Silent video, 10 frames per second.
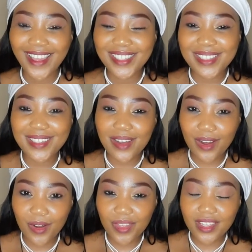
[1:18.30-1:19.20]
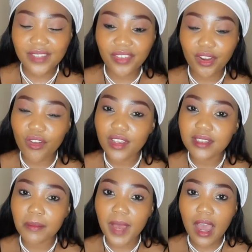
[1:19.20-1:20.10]
So this video is
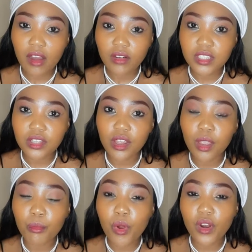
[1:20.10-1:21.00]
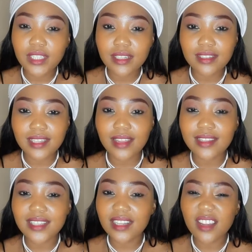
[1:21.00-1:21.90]
about the importance and the
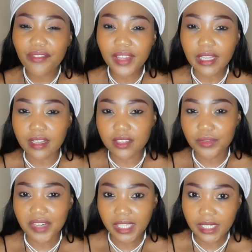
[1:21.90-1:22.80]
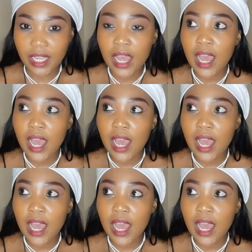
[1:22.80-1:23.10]
significance, really,